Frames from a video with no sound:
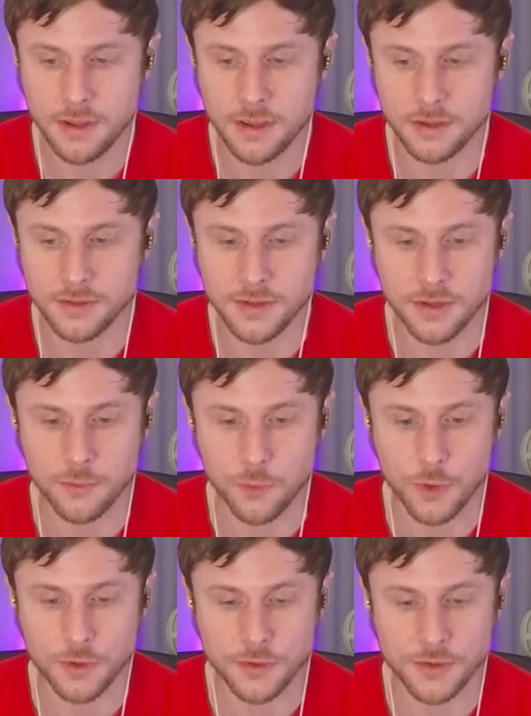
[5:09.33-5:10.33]
He has seen
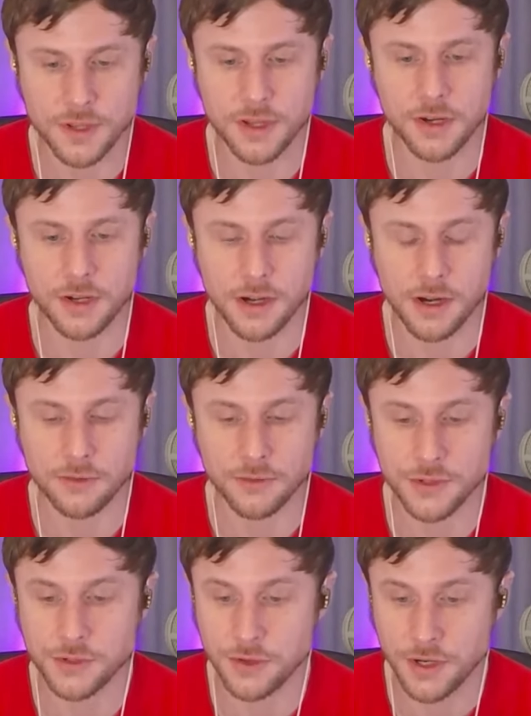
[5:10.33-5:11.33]
workers carried out
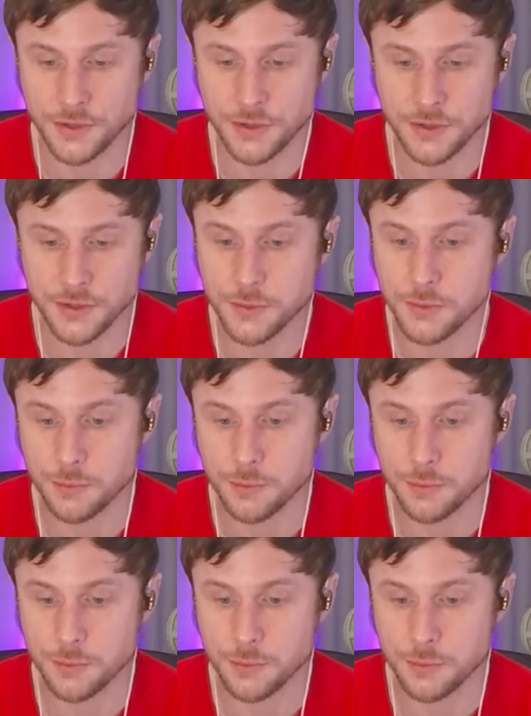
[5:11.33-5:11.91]
on stretchers